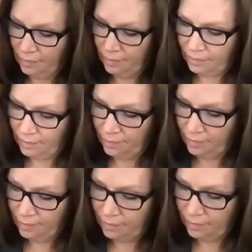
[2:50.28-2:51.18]

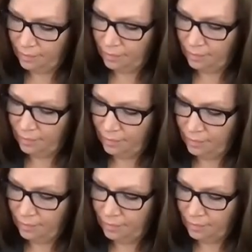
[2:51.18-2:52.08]

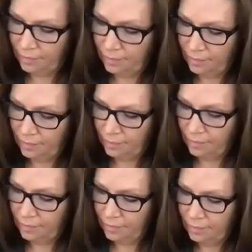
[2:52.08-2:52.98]

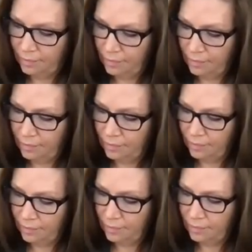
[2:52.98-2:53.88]

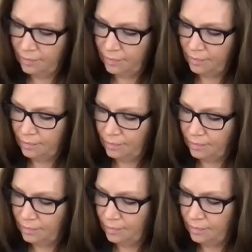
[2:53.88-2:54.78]

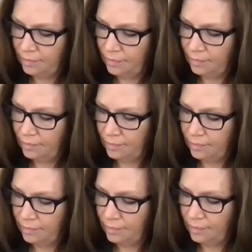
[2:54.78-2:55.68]

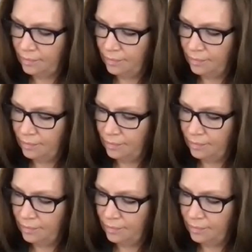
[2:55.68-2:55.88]
(silent)